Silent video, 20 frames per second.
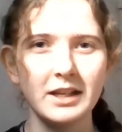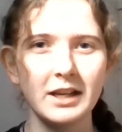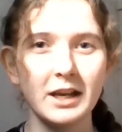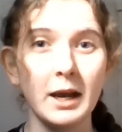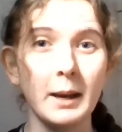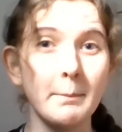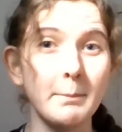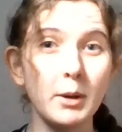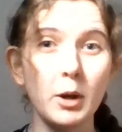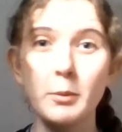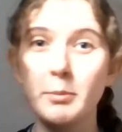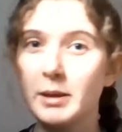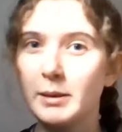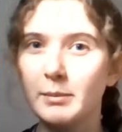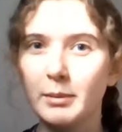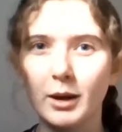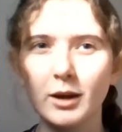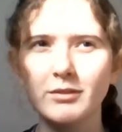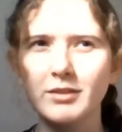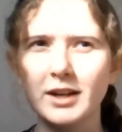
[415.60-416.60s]
and put
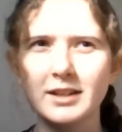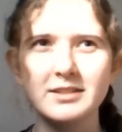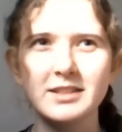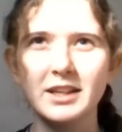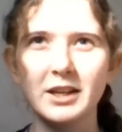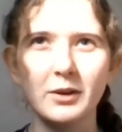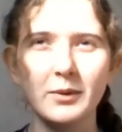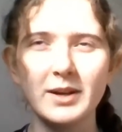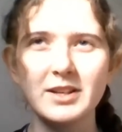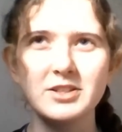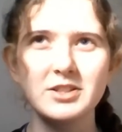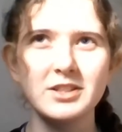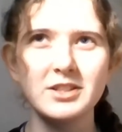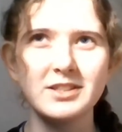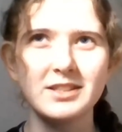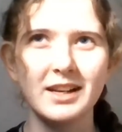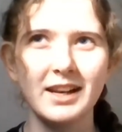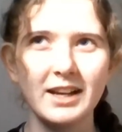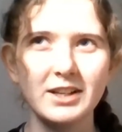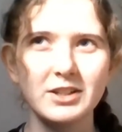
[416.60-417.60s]
people off asking questions
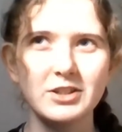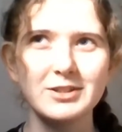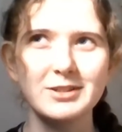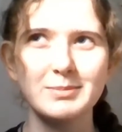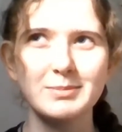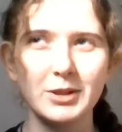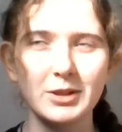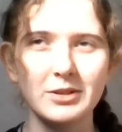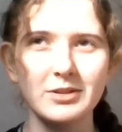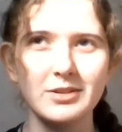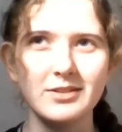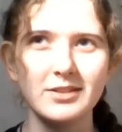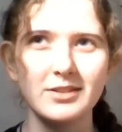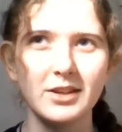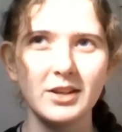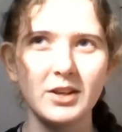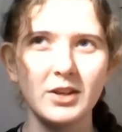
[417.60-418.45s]
in lectures, because